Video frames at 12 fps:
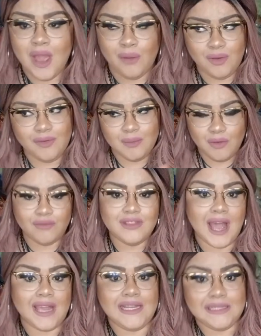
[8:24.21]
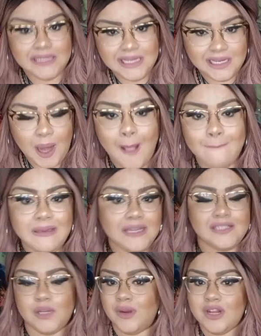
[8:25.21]
We removed that indeed
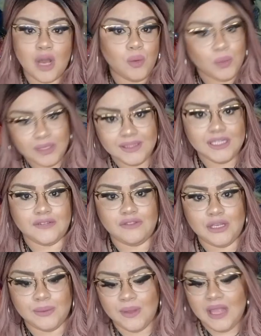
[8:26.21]
because they were not worthy of you.